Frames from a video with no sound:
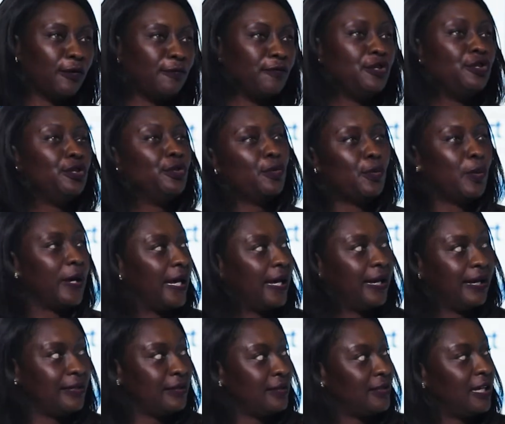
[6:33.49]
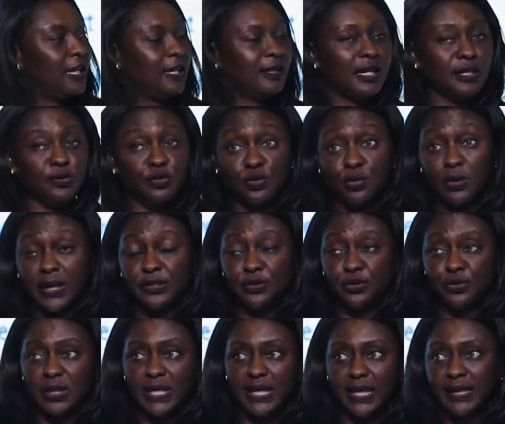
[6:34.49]
of new ways either to
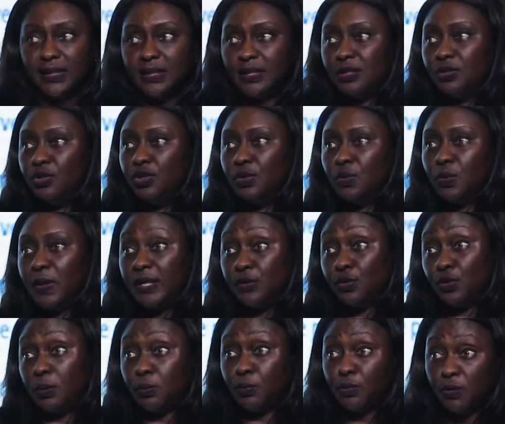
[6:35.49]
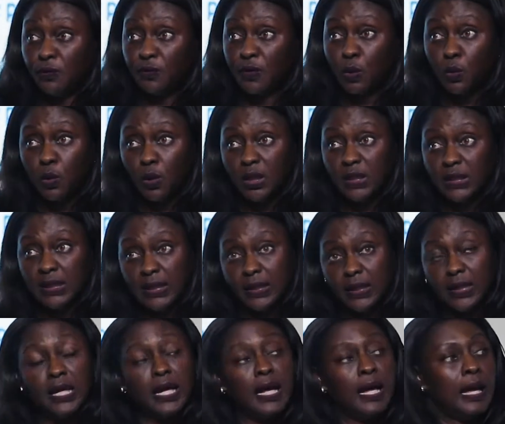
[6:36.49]
educate, new ways to improve the quality,
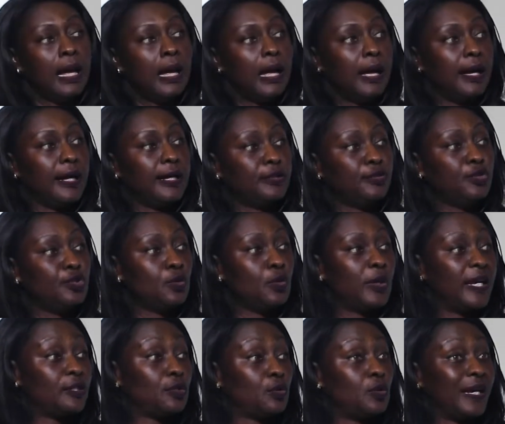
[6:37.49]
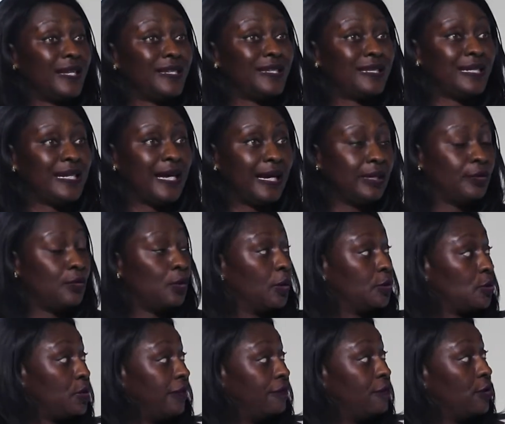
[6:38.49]
new ways to extend
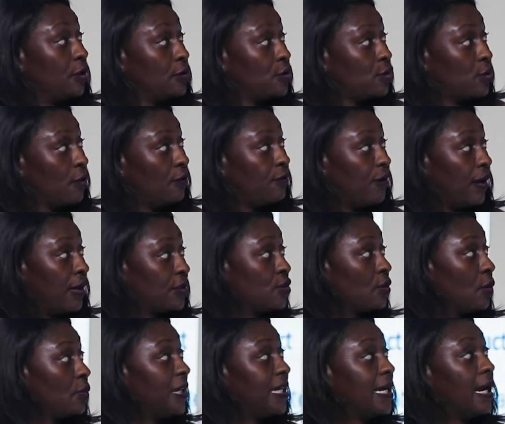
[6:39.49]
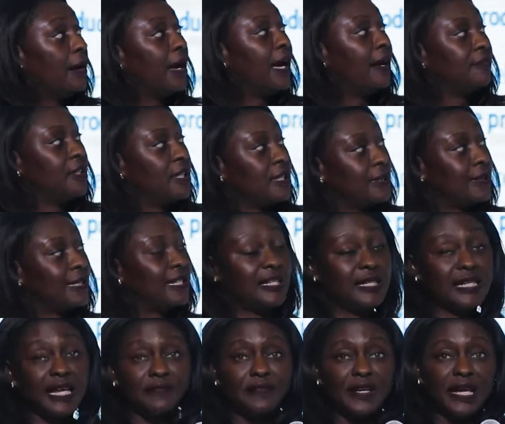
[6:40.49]
what we've done so far. So we now have this
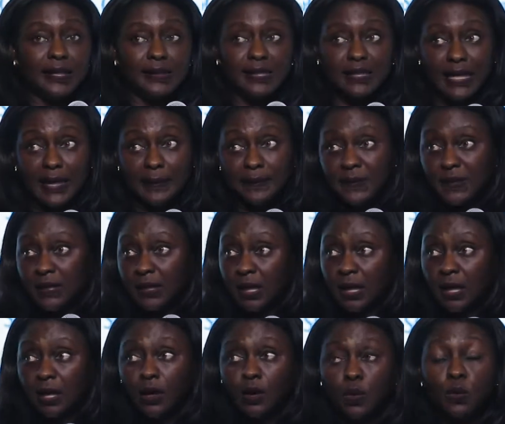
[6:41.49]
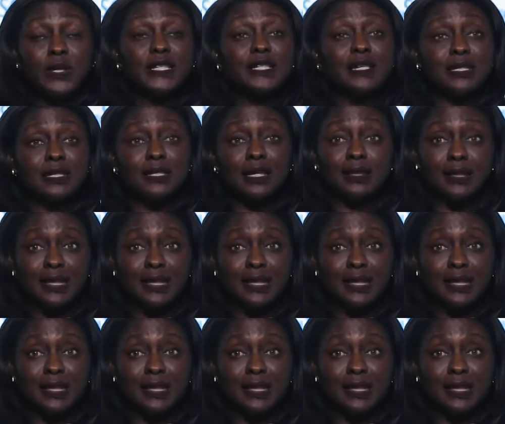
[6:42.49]
Safe Care Steps, which is a